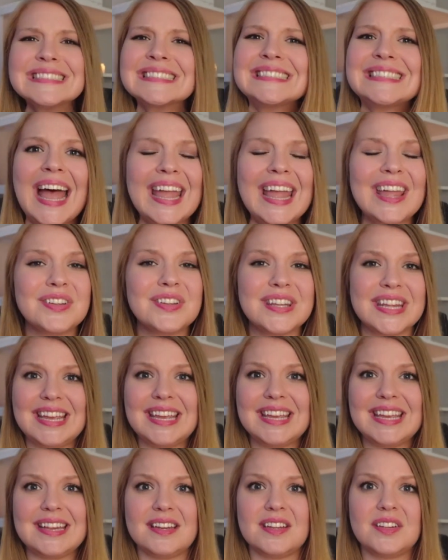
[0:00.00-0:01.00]
dialed
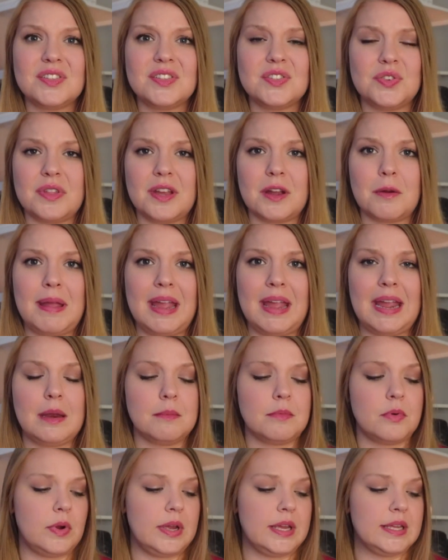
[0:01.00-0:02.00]
in to their pain
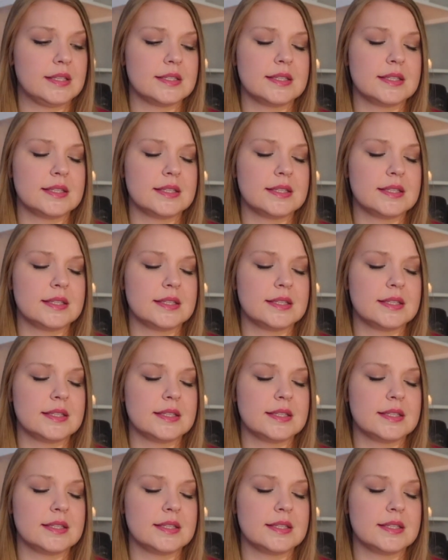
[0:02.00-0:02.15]
points.